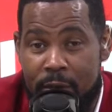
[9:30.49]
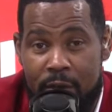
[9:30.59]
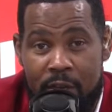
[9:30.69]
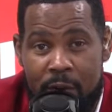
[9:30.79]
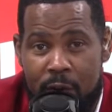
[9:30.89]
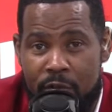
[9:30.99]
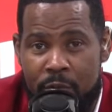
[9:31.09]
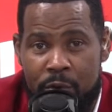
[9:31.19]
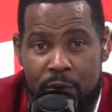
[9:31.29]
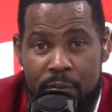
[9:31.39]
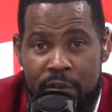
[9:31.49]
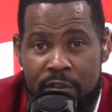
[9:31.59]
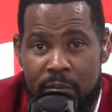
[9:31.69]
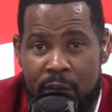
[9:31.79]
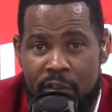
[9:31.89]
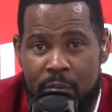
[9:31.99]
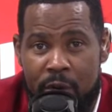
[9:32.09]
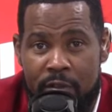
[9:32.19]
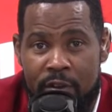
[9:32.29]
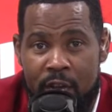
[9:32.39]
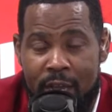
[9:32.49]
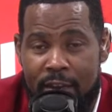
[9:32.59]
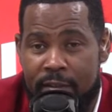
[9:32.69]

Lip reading: Come out and support BC baseball tonight